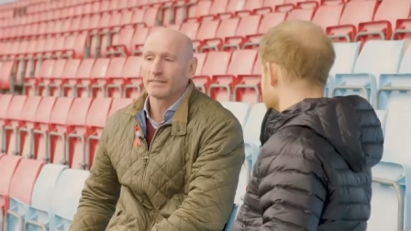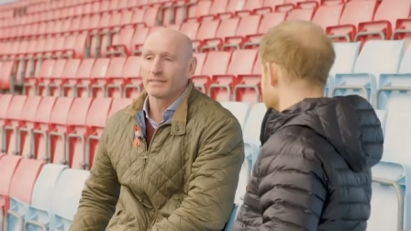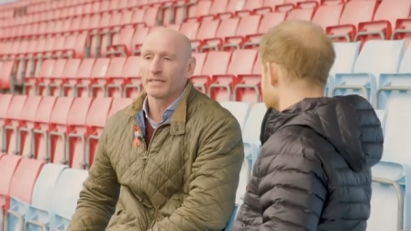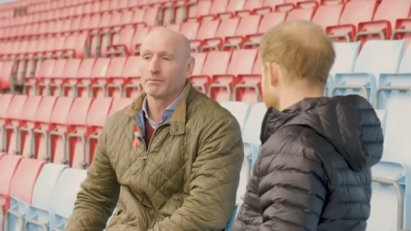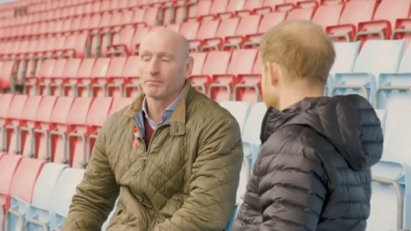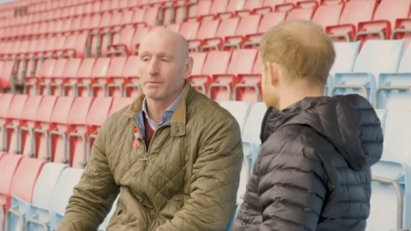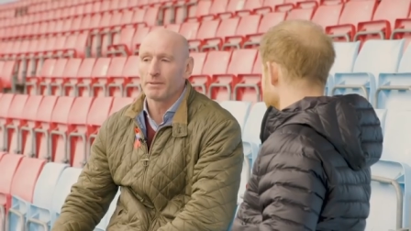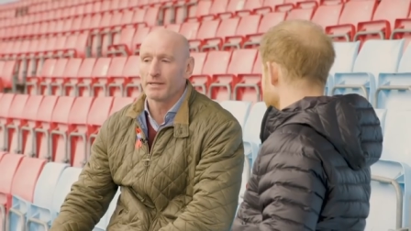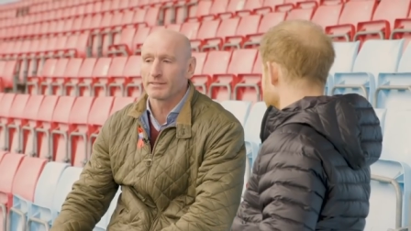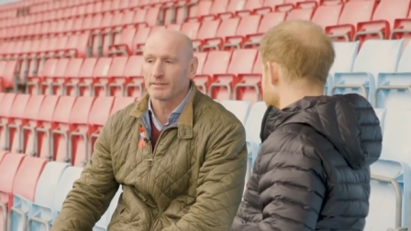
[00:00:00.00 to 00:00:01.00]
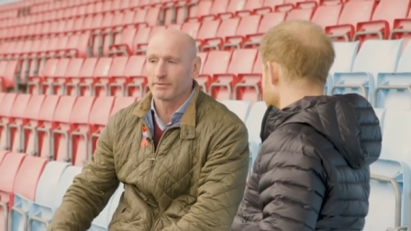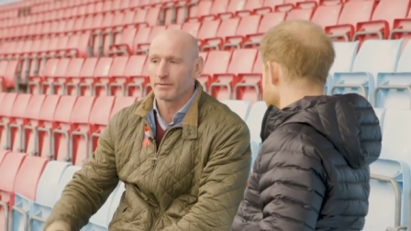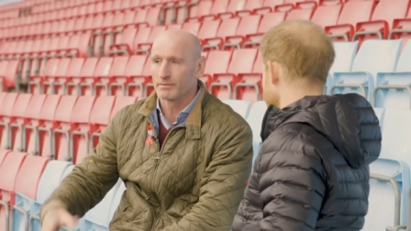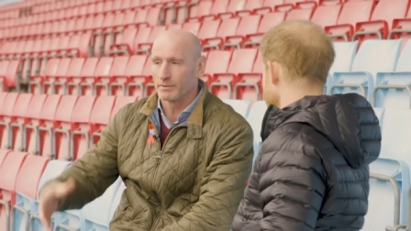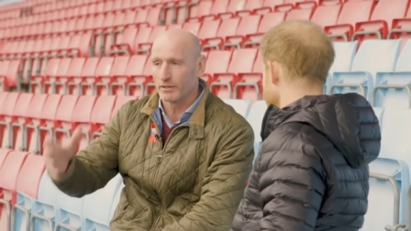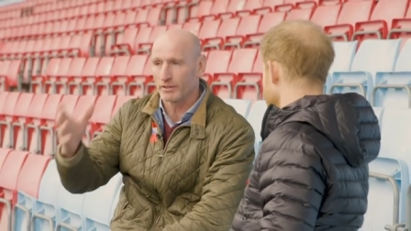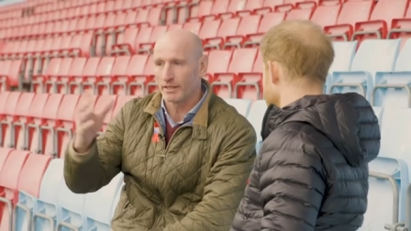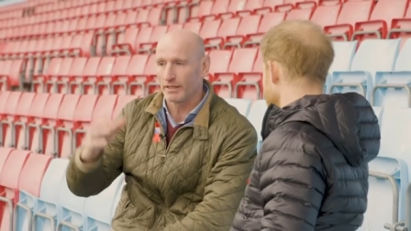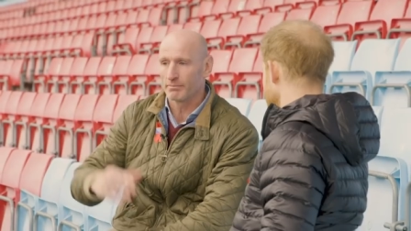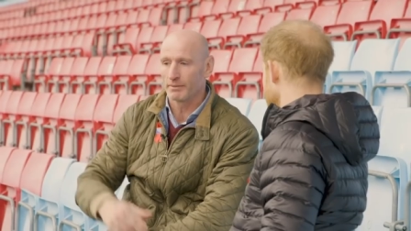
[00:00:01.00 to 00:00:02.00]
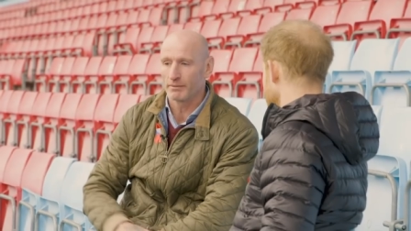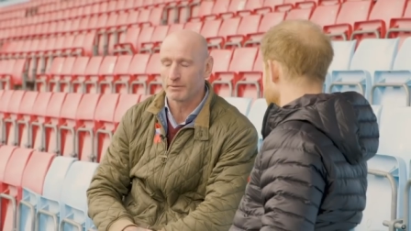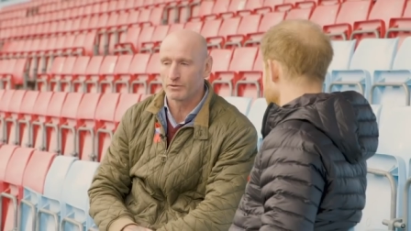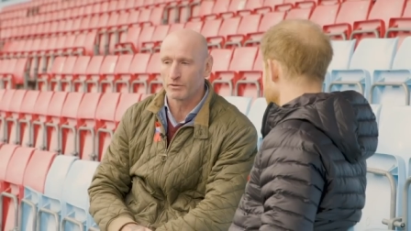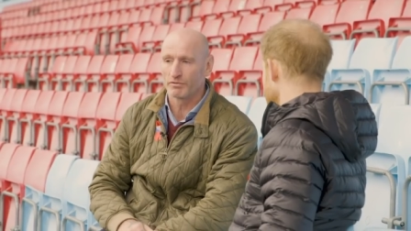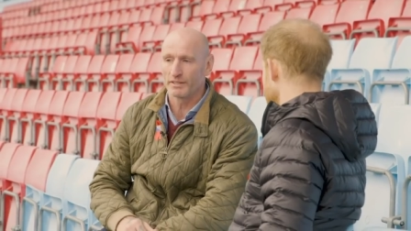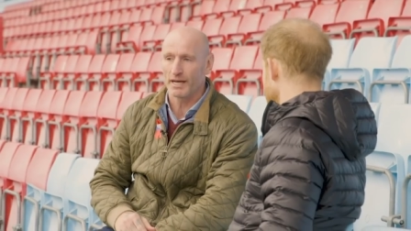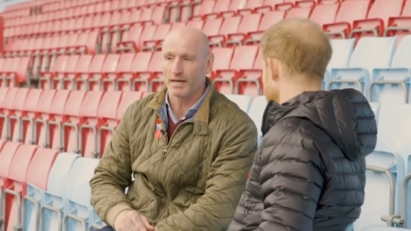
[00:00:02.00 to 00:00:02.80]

I sit down with my parents sometimes and we look at like my trophy